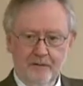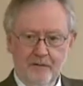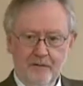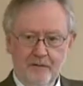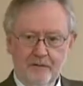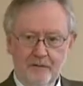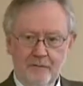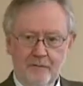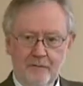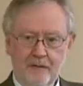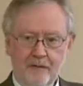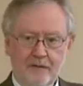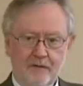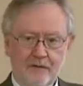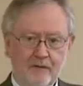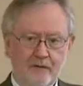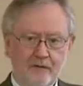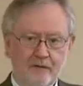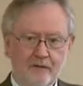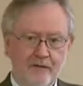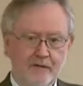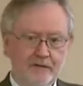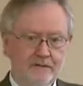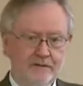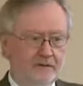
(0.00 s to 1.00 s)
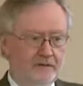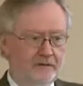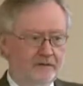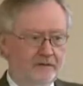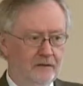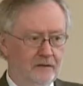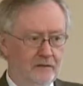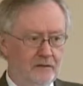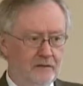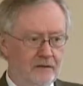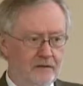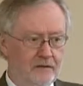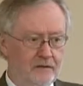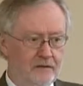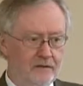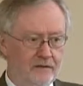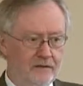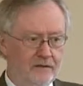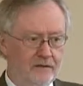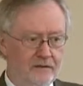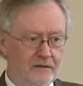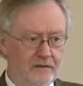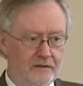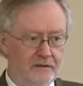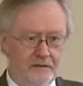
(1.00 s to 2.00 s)
on the mylar, asking the questions,
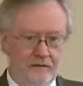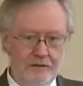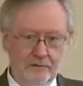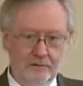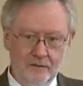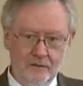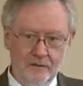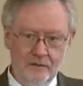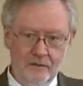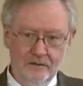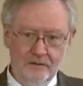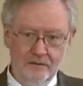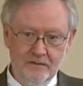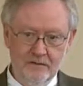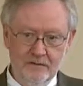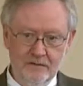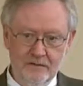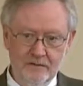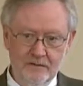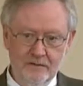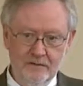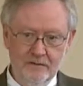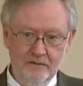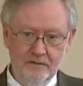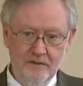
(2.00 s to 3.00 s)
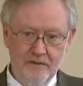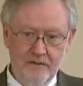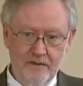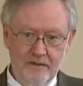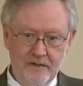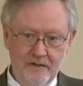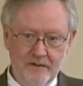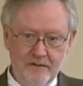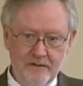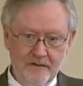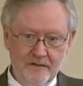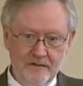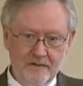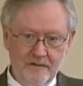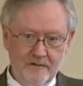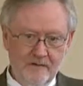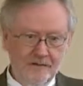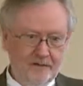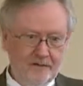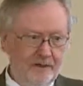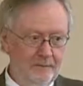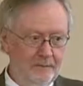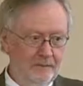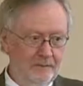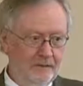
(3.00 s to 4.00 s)
and the other person is
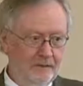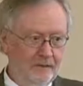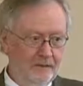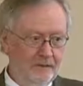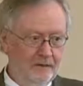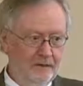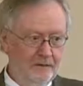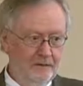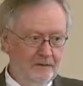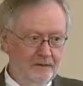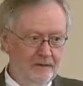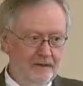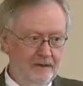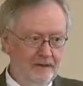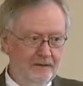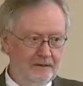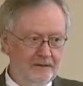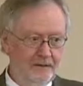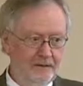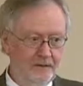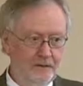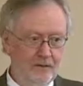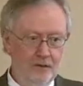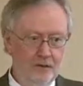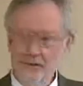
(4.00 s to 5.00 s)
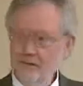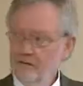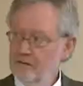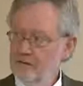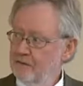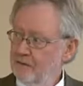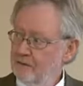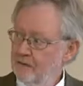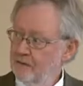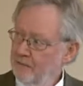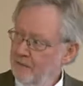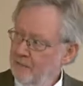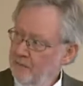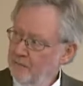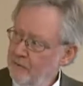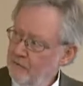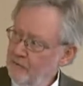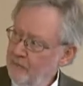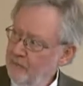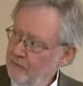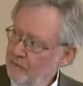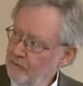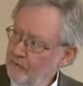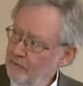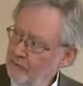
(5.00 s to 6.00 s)
typing really fast the notes. And we
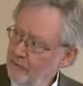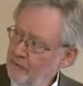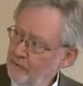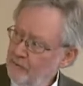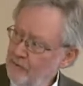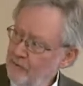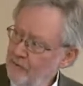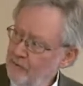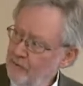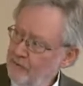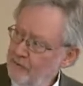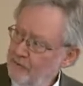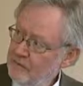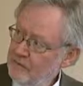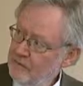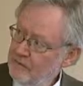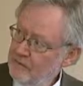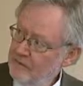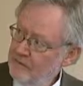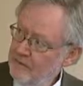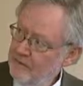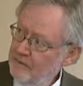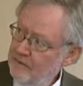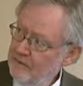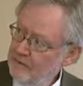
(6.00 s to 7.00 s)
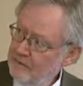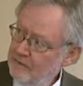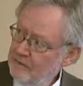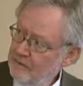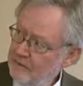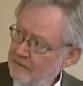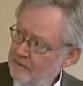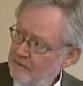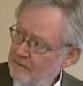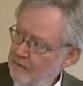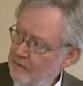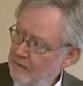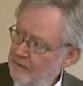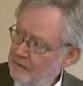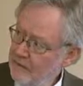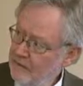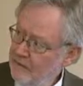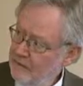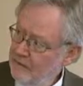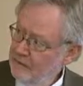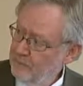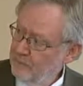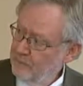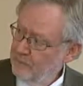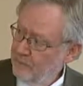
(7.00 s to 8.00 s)
turn those notes. You see, these are in
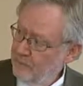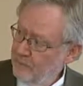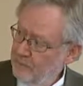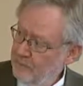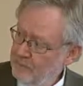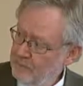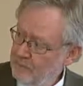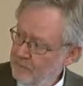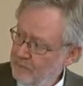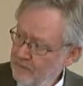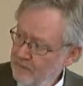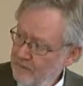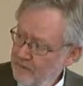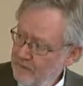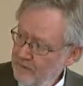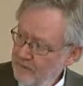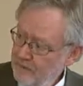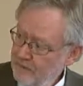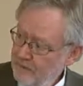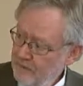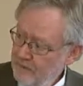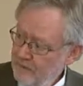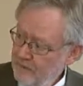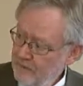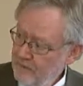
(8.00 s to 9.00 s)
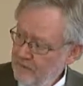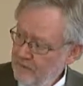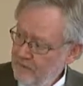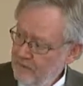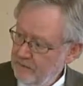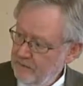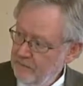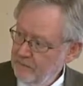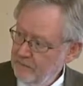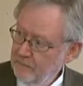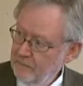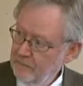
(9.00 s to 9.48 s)
quotation marks. So,